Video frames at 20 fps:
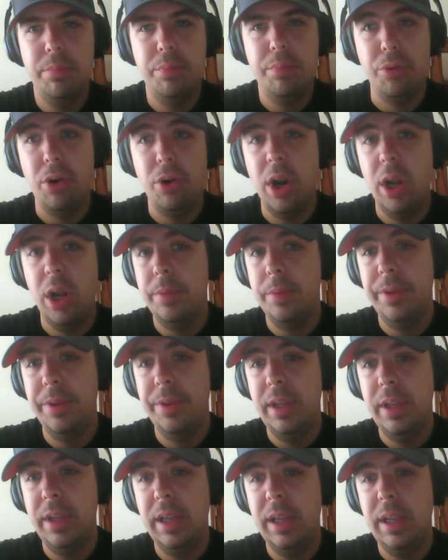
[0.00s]

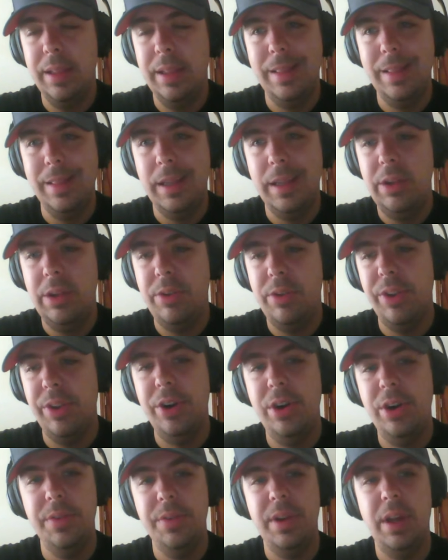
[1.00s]
Probably at least
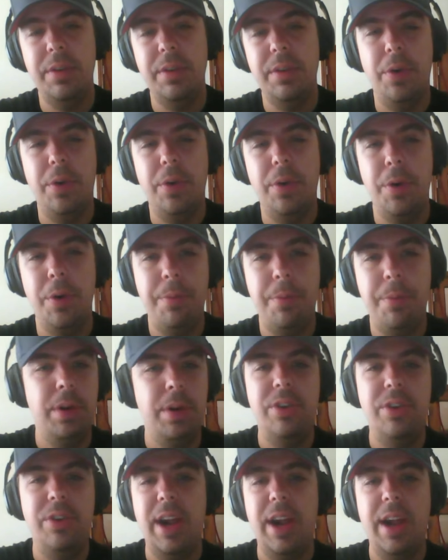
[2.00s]
third, if not fourth,
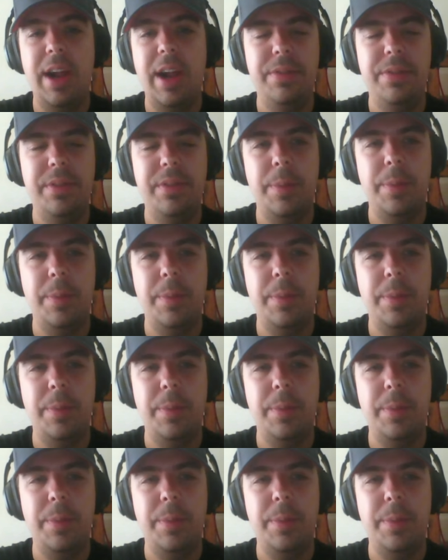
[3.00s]
pre-draft.